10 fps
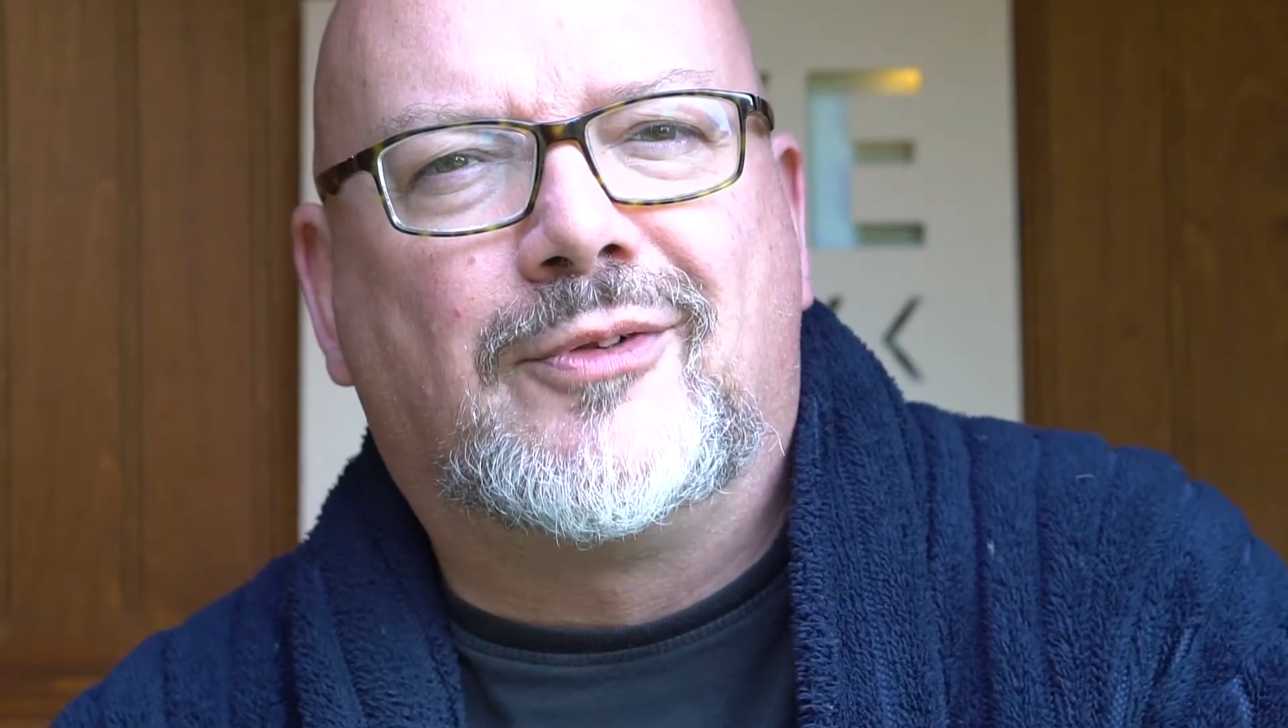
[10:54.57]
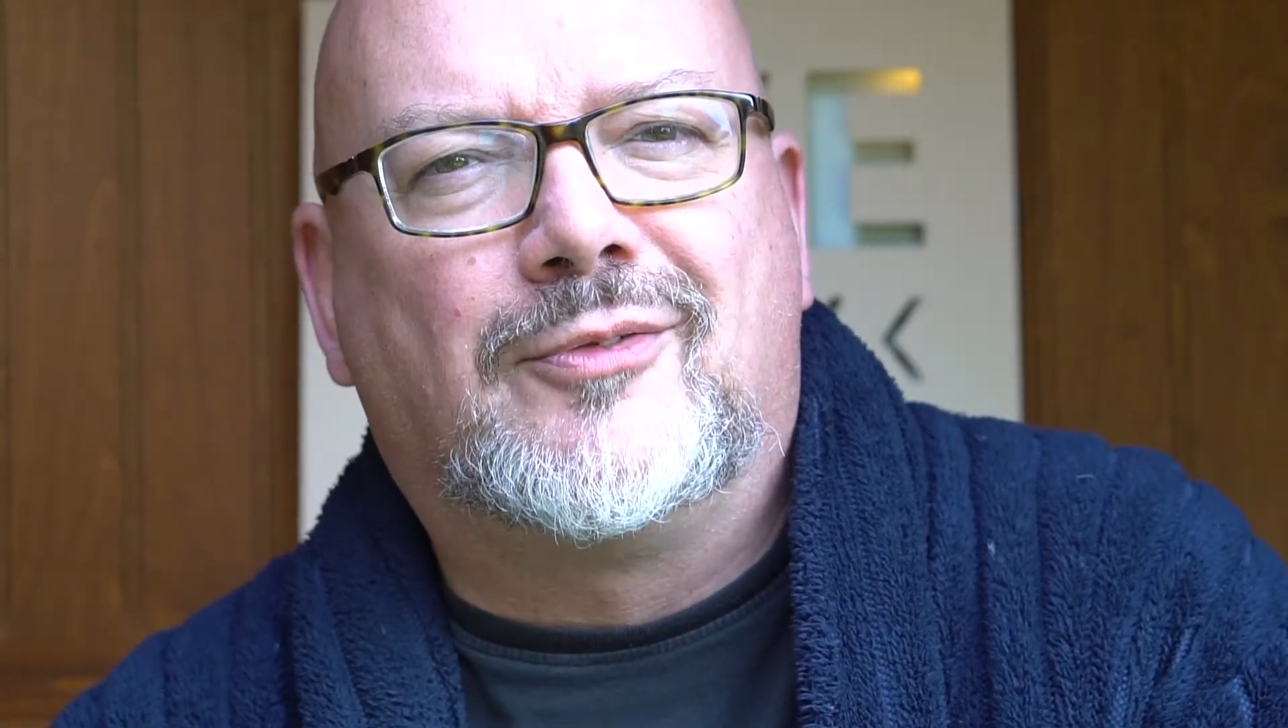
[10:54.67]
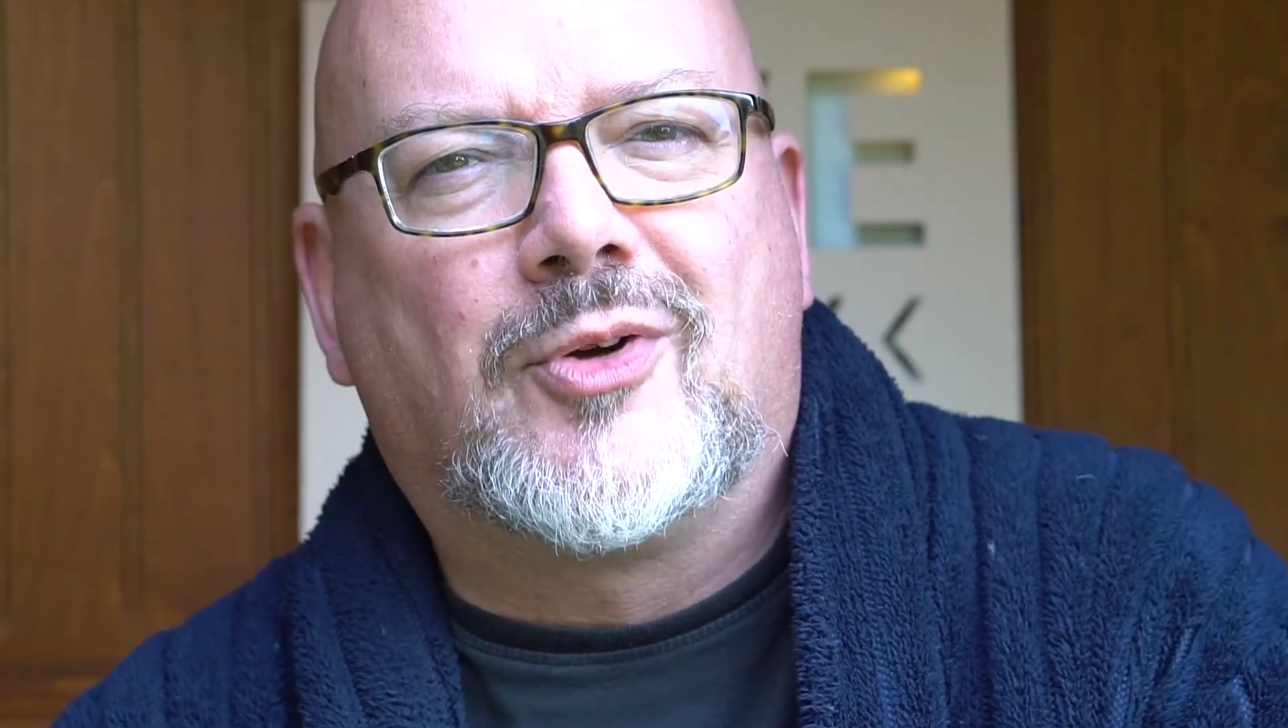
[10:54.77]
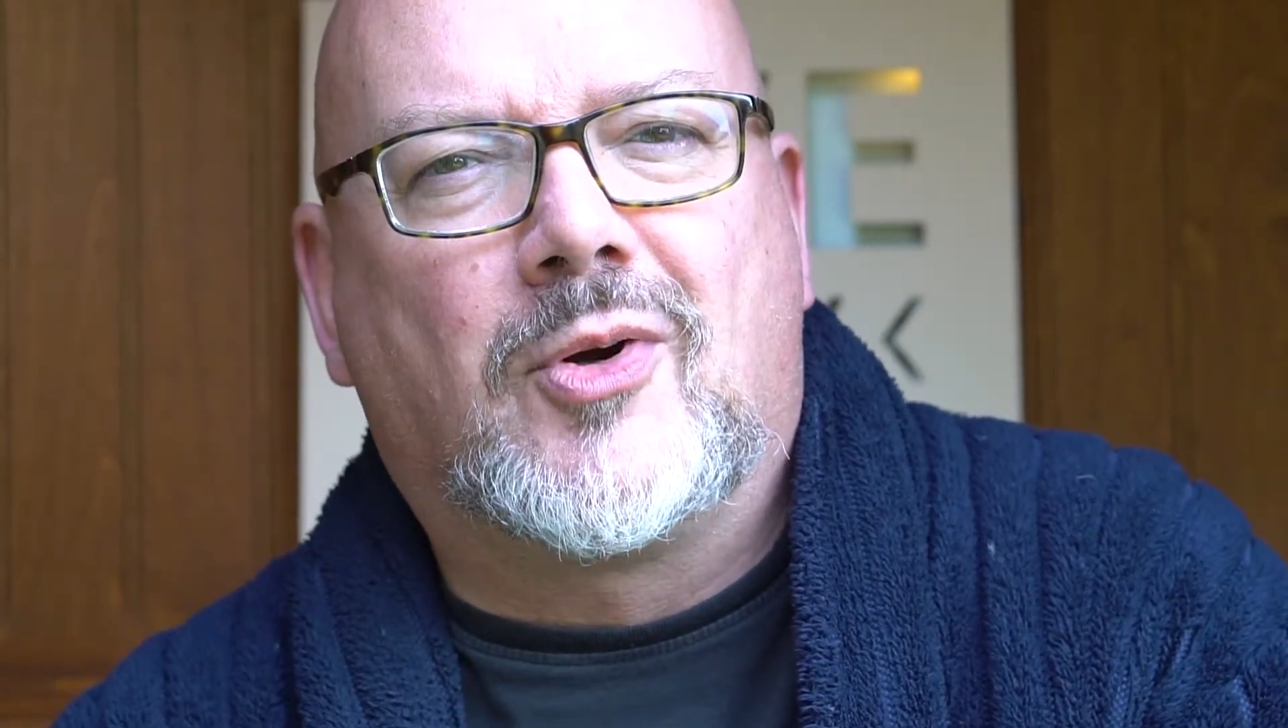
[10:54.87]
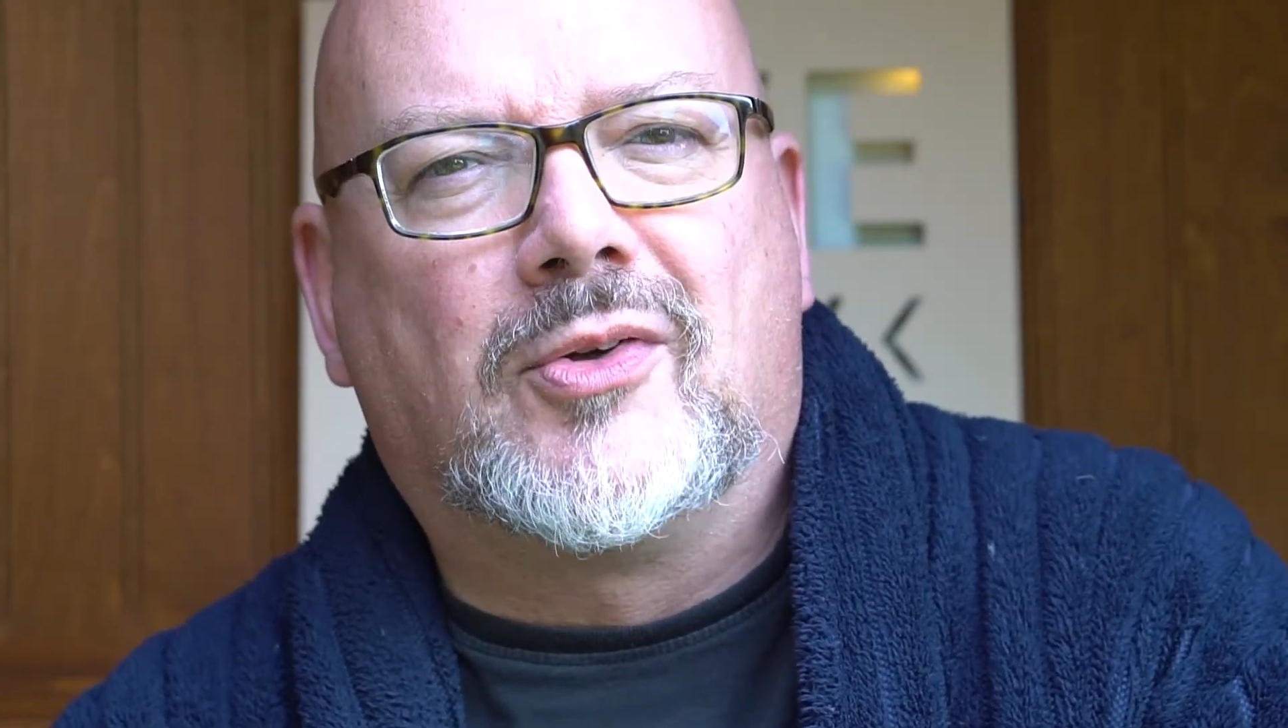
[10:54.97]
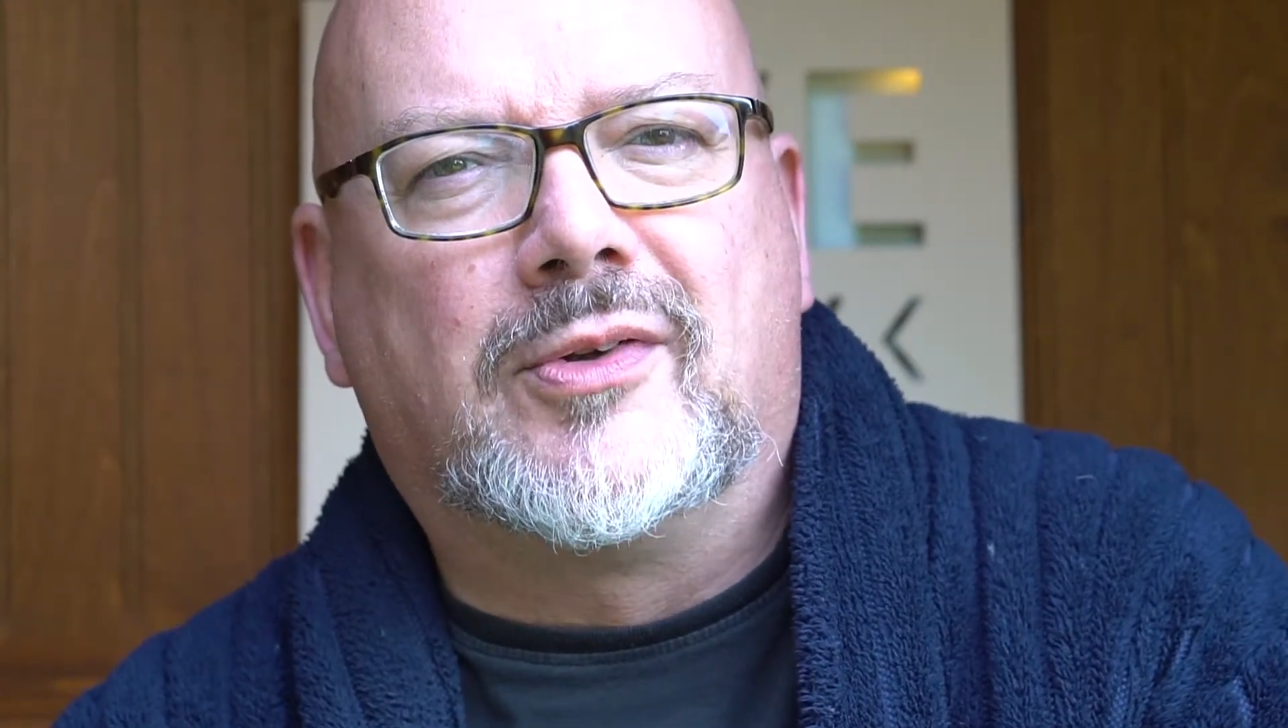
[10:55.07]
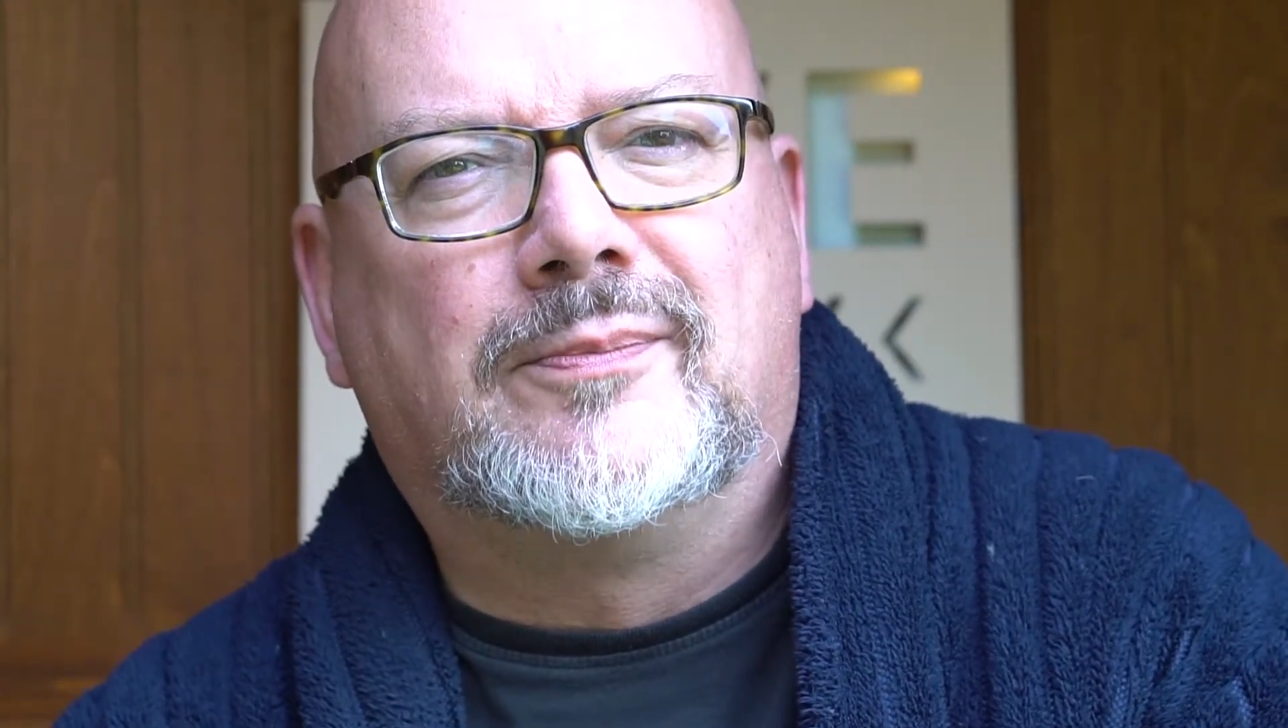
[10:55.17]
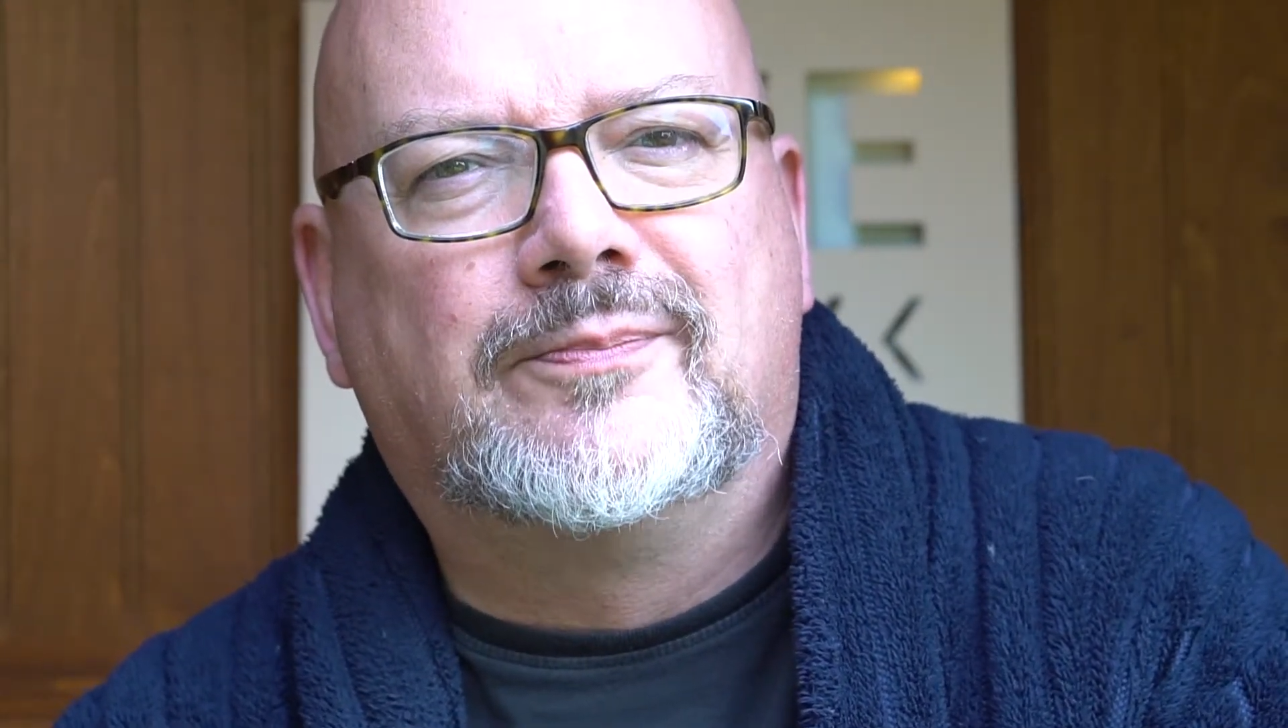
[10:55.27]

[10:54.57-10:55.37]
of God.